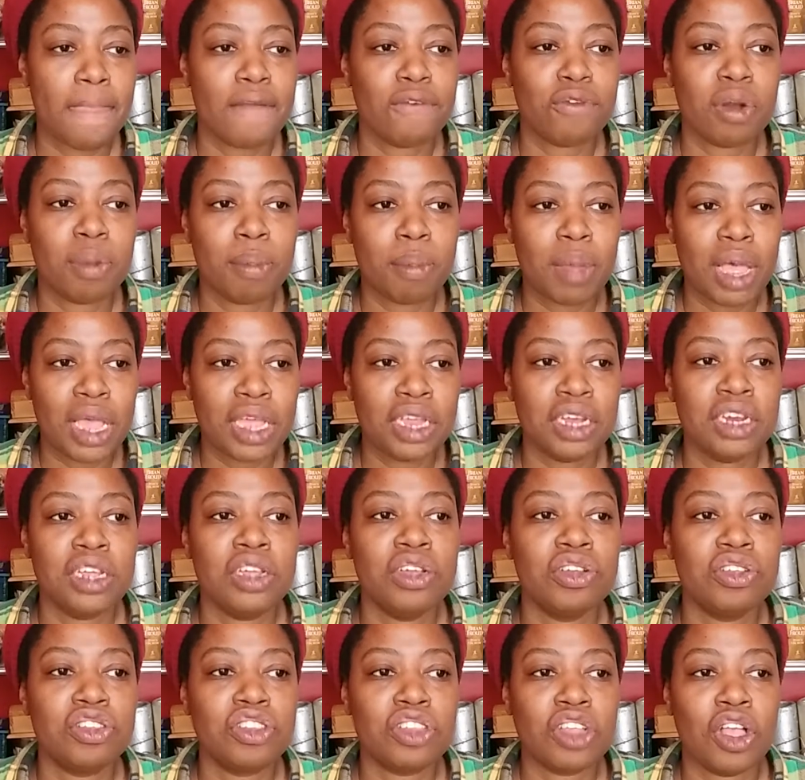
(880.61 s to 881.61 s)
reminding
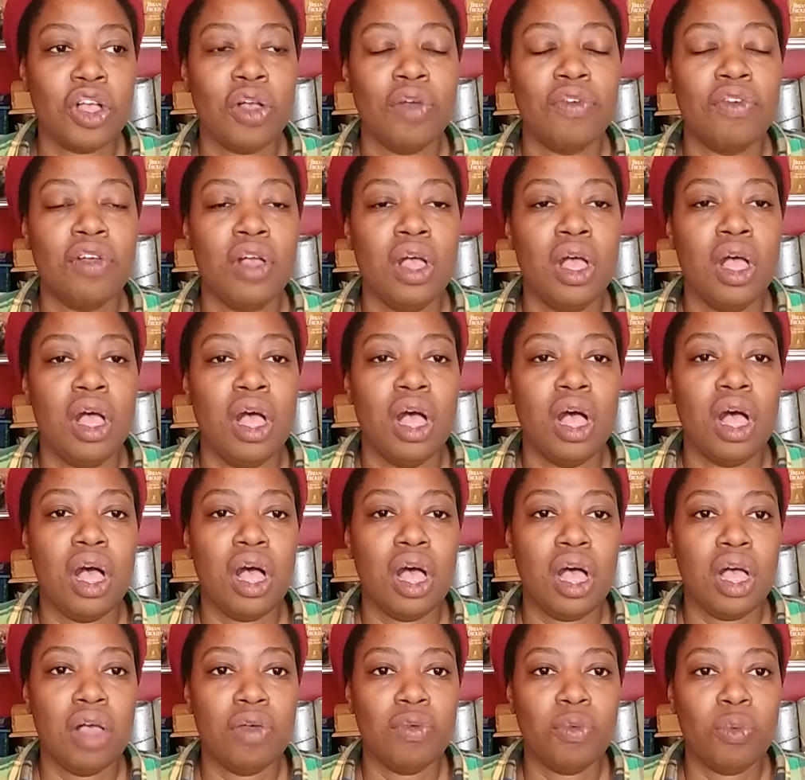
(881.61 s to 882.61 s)
yourself
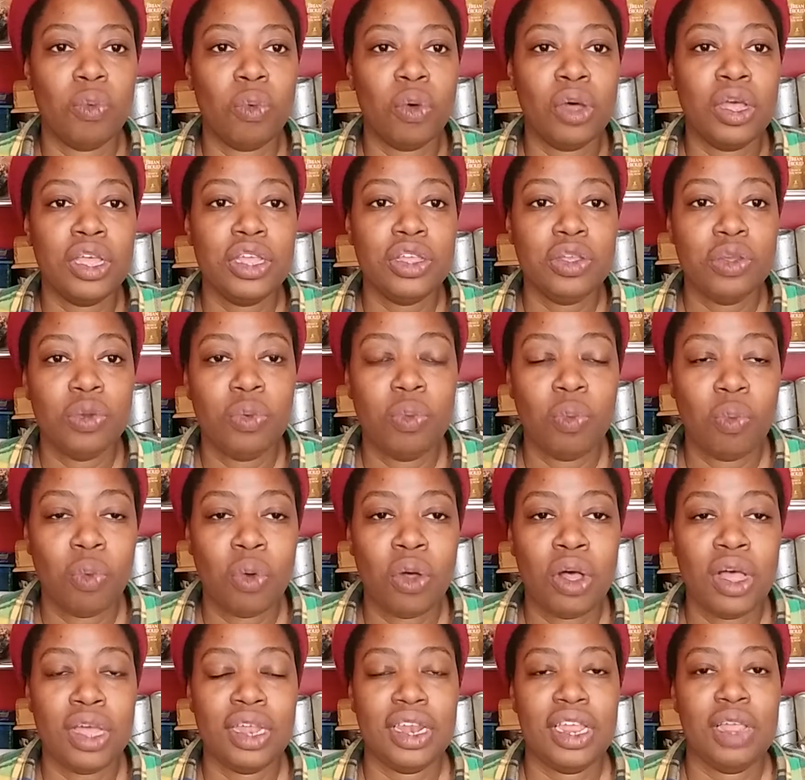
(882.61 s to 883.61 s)
of what you
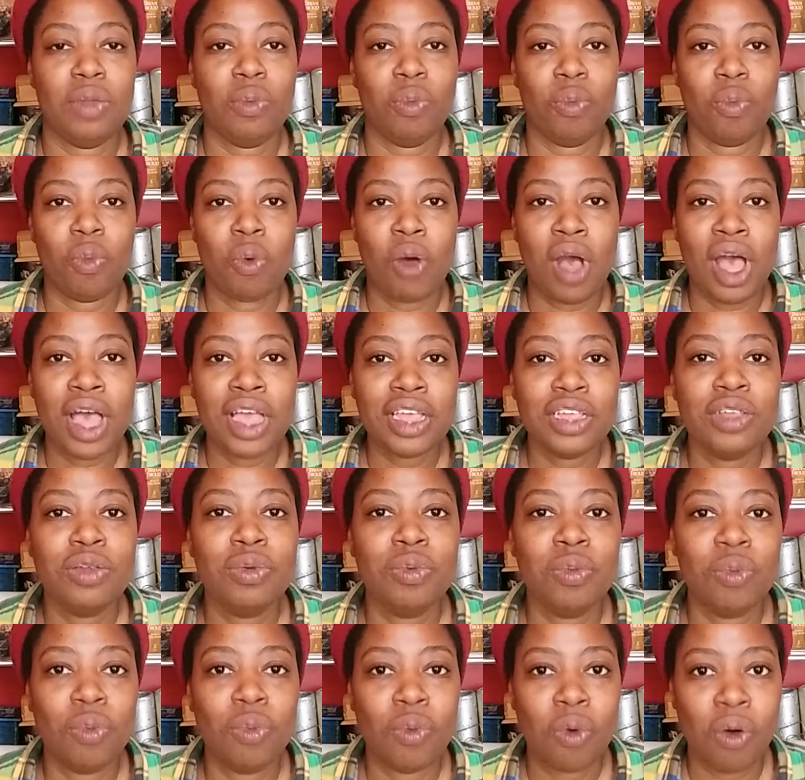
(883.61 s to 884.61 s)
want and why you
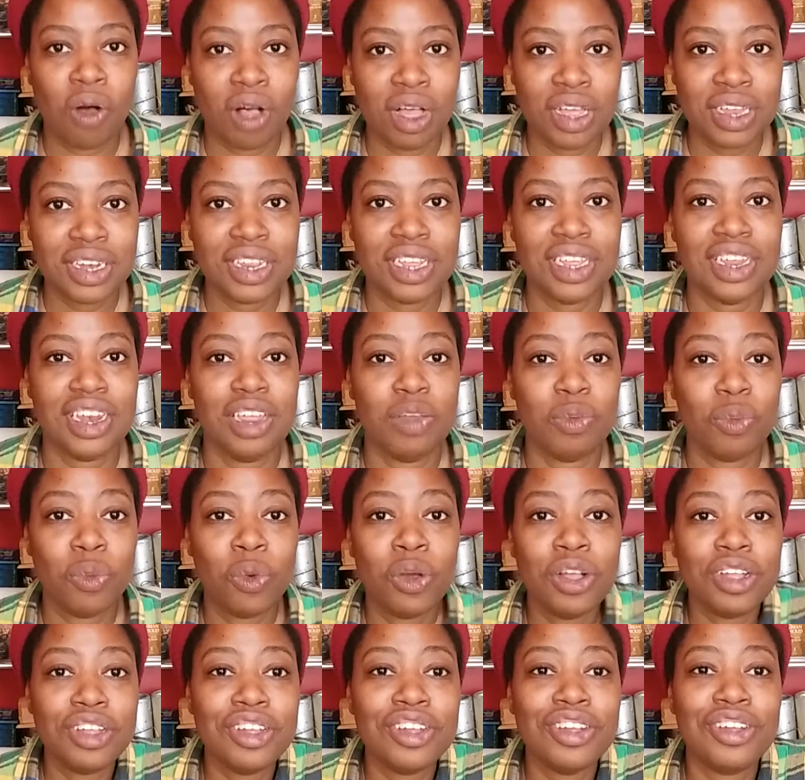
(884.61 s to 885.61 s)
want it and
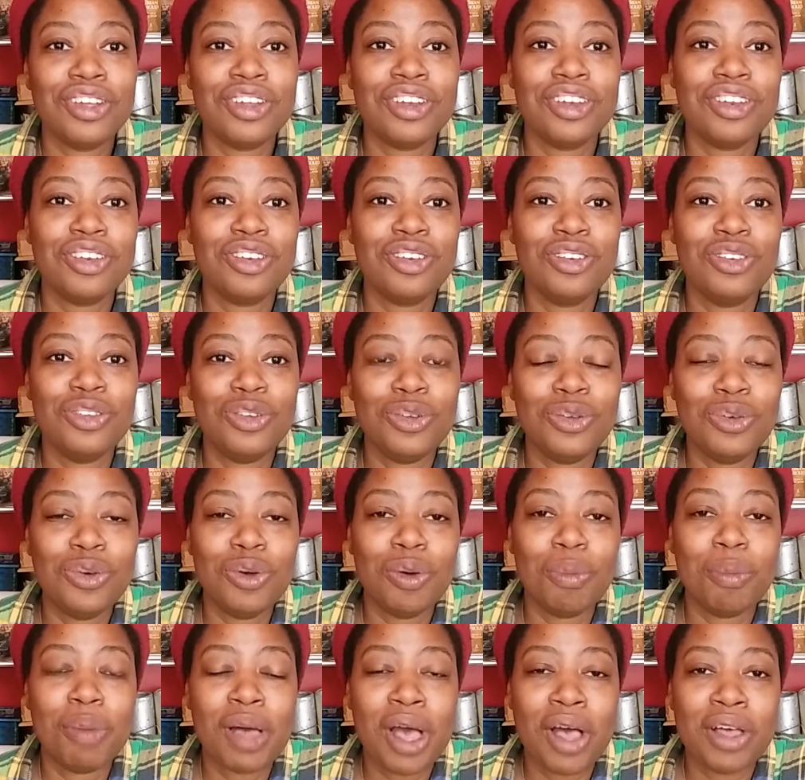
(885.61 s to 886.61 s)
what you're going to do
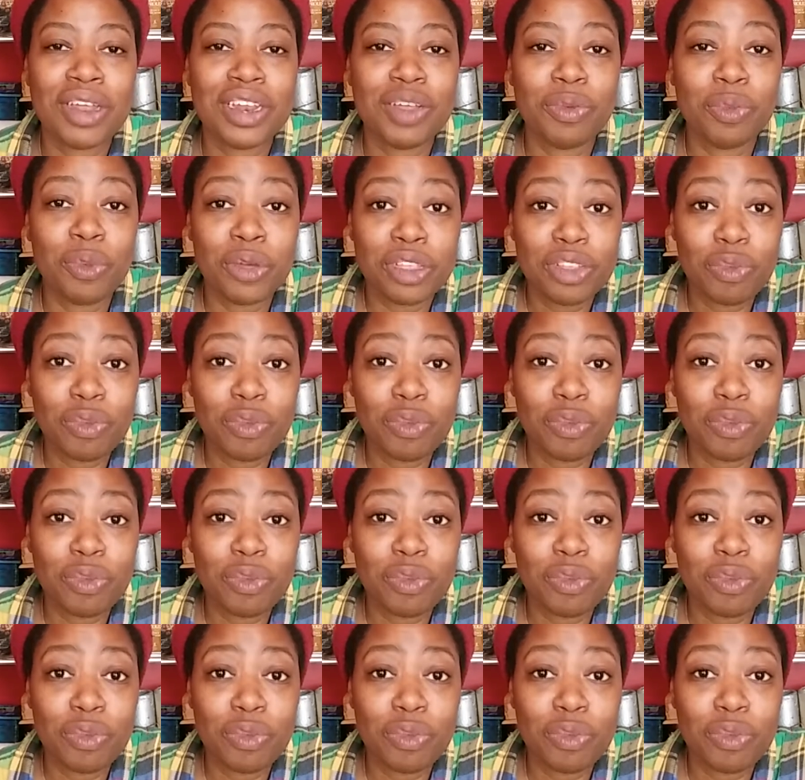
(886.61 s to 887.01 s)
about it,